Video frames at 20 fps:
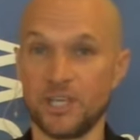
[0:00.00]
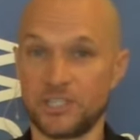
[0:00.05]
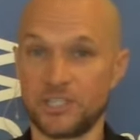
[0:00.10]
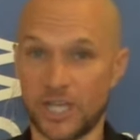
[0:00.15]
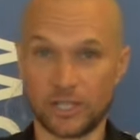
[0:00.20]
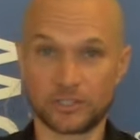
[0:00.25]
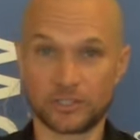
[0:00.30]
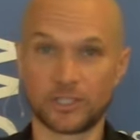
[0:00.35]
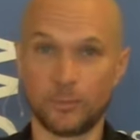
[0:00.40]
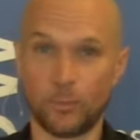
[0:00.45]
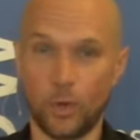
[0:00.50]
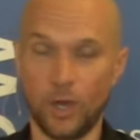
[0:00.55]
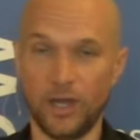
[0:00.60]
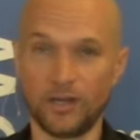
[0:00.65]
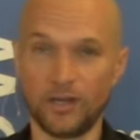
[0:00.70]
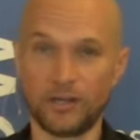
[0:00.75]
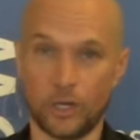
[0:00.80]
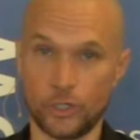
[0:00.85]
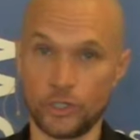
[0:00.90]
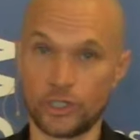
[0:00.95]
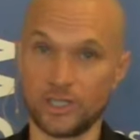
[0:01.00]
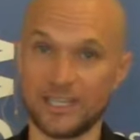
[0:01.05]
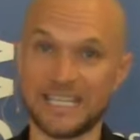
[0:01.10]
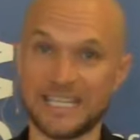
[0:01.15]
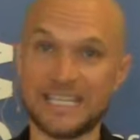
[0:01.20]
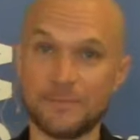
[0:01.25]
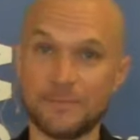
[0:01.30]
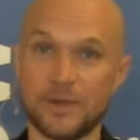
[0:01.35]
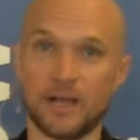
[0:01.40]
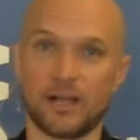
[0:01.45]
tell someone, or you can
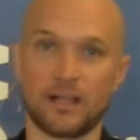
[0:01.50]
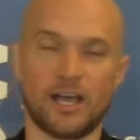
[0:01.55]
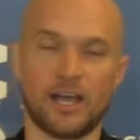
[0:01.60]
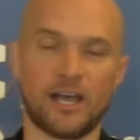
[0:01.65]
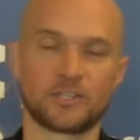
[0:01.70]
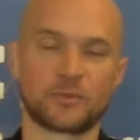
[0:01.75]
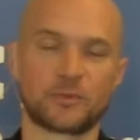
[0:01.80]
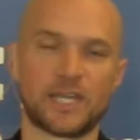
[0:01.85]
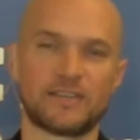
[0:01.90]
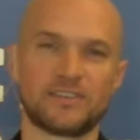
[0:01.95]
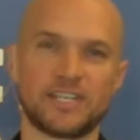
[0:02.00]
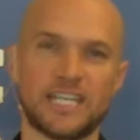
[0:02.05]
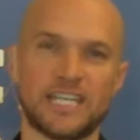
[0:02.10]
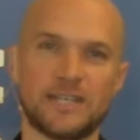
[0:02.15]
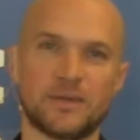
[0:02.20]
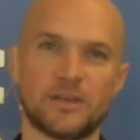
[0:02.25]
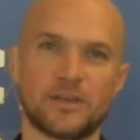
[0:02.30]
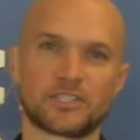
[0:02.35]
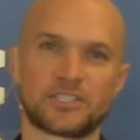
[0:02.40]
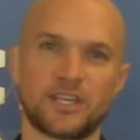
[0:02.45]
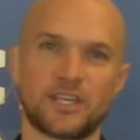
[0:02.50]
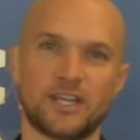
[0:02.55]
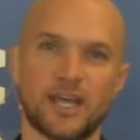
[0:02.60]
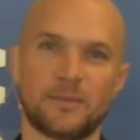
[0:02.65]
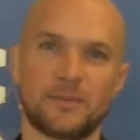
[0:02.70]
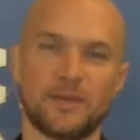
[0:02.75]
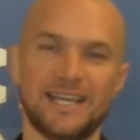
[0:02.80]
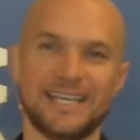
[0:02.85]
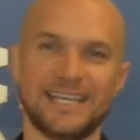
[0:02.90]
email us. We have an email set up,